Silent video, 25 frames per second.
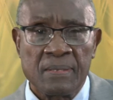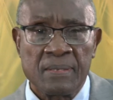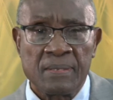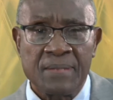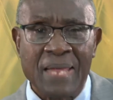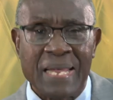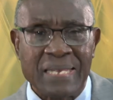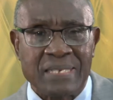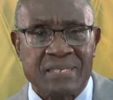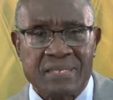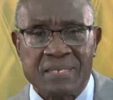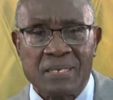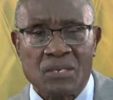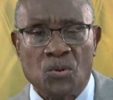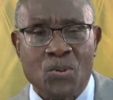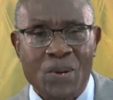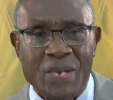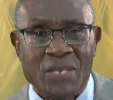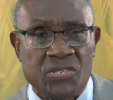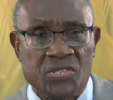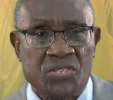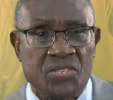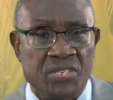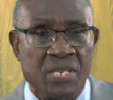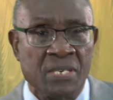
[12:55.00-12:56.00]
That's the
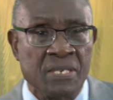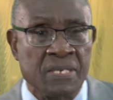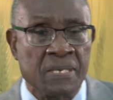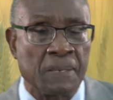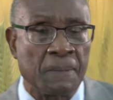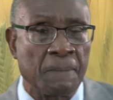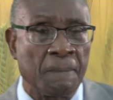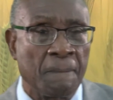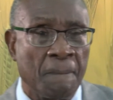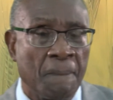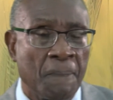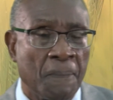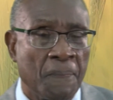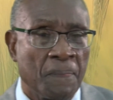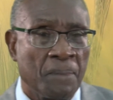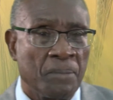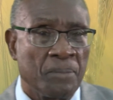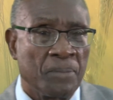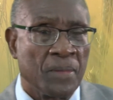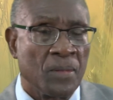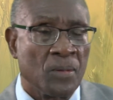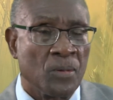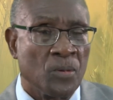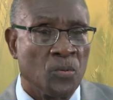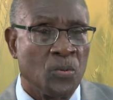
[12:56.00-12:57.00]
question
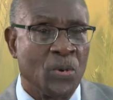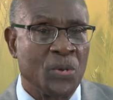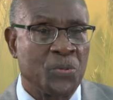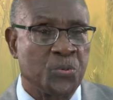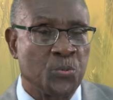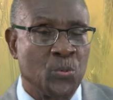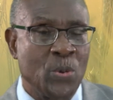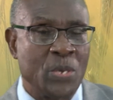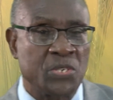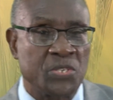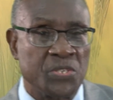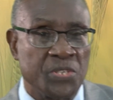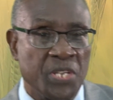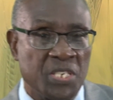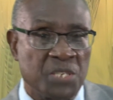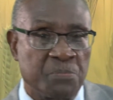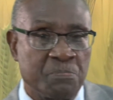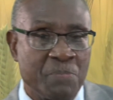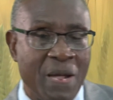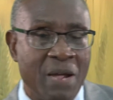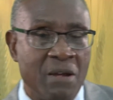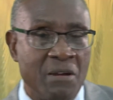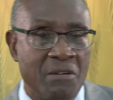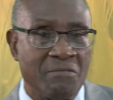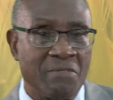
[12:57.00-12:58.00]
with which this
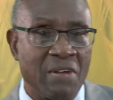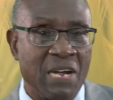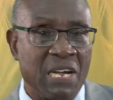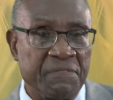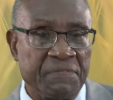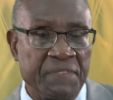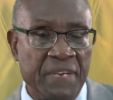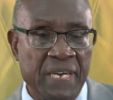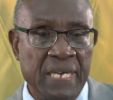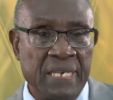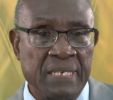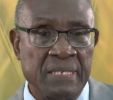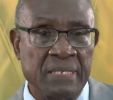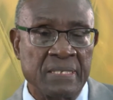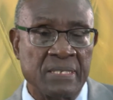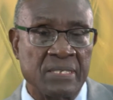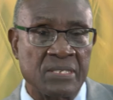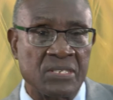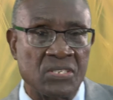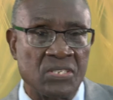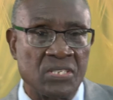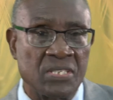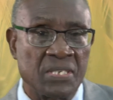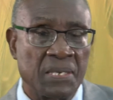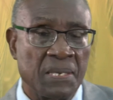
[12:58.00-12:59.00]
paragraph
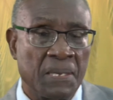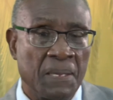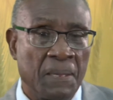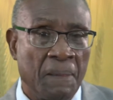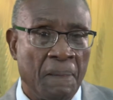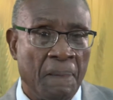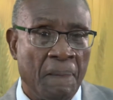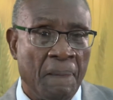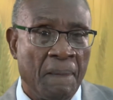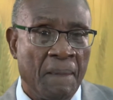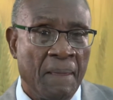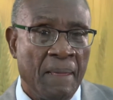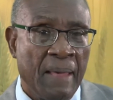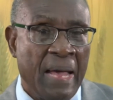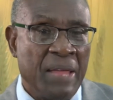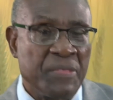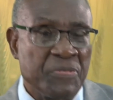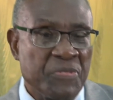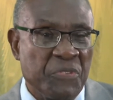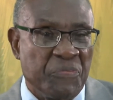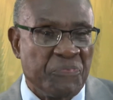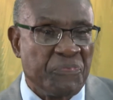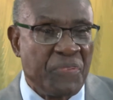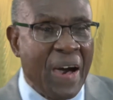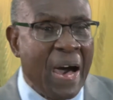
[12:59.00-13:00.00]
ends. And
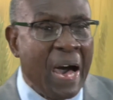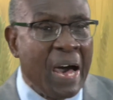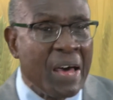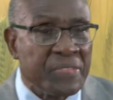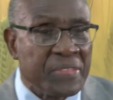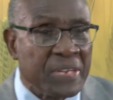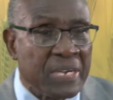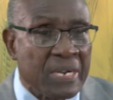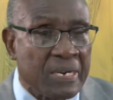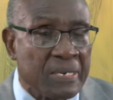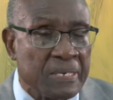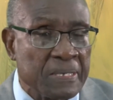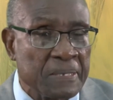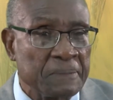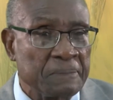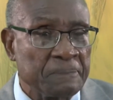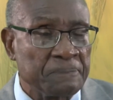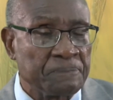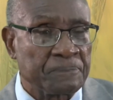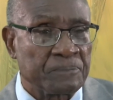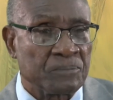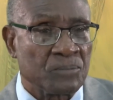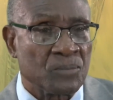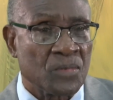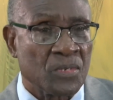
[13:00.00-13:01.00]
the Father,
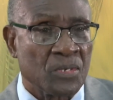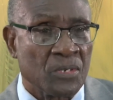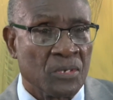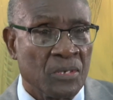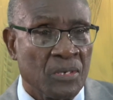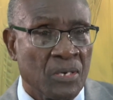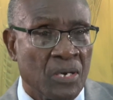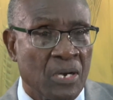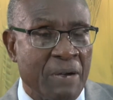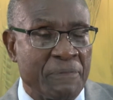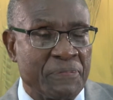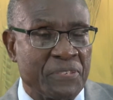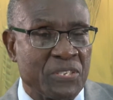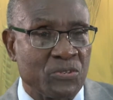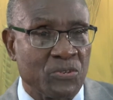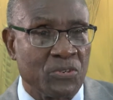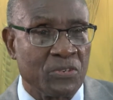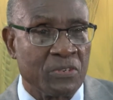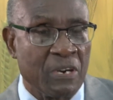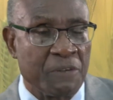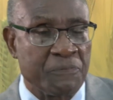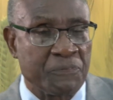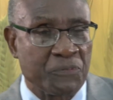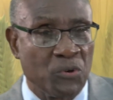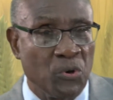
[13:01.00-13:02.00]

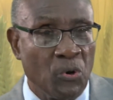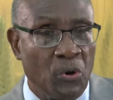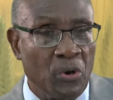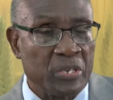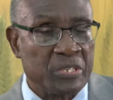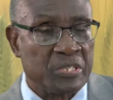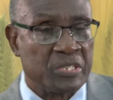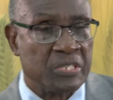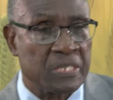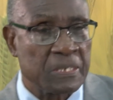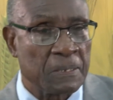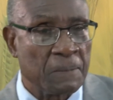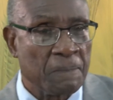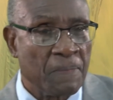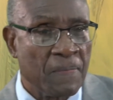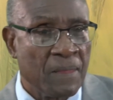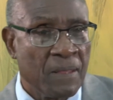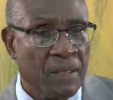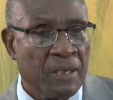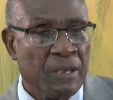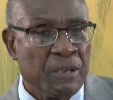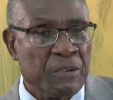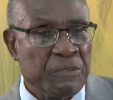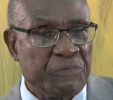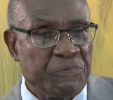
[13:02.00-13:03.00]
of course,
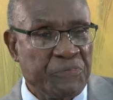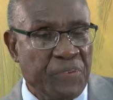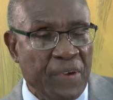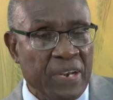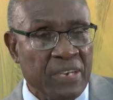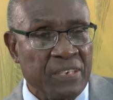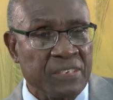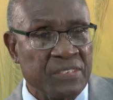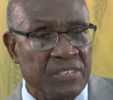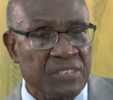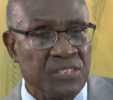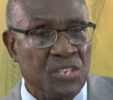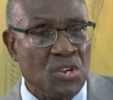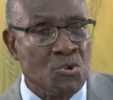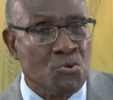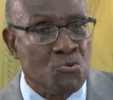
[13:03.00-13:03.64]
felt the